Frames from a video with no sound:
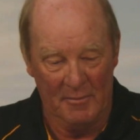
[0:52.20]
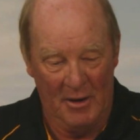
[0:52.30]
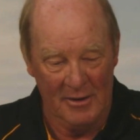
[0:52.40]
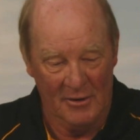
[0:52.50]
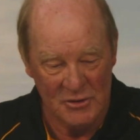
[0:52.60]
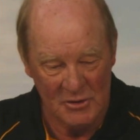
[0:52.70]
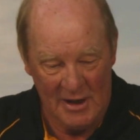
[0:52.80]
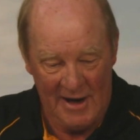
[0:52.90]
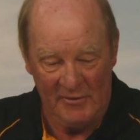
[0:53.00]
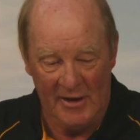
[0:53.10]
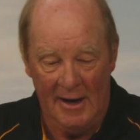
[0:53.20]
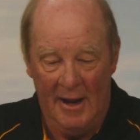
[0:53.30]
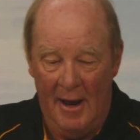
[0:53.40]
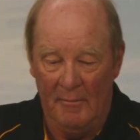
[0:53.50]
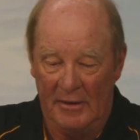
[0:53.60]
beg your pardon, I shouldn't laugh at
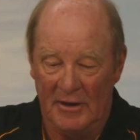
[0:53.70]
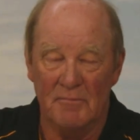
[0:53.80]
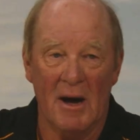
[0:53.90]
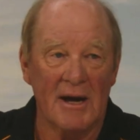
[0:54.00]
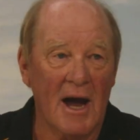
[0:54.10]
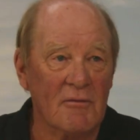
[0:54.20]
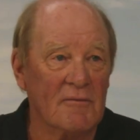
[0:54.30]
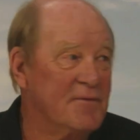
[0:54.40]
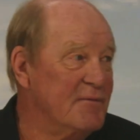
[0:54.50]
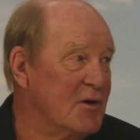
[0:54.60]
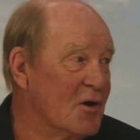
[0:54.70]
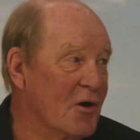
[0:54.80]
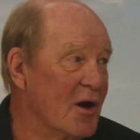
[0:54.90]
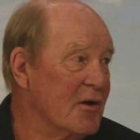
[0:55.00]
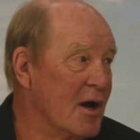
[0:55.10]
that. But did make 159
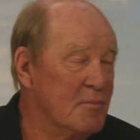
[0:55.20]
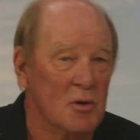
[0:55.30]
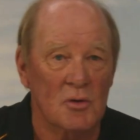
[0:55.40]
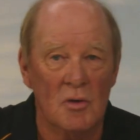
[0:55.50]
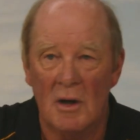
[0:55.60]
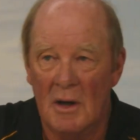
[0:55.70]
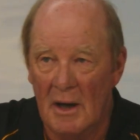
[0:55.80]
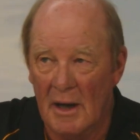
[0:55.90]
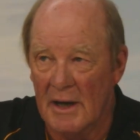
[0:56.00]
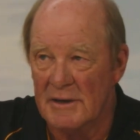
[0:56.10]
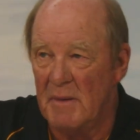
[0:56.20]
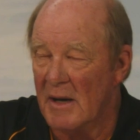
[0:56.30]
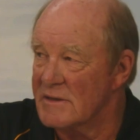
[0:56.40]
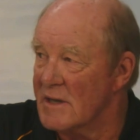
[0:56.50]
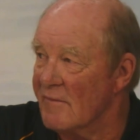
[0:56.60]
on debut against
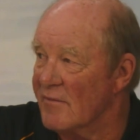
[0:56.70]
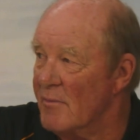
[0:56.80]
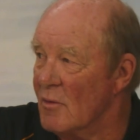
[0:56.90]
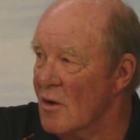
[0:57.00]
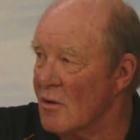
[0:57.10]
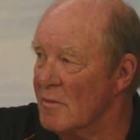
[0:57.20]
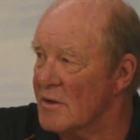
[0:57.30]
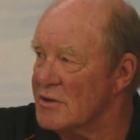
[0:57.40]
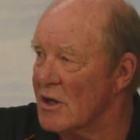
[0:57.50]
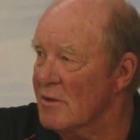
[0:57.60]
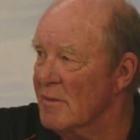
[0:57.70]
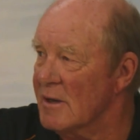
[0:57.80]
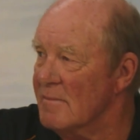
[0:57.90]
Pakistan. Flipper, welcome to the show, mate.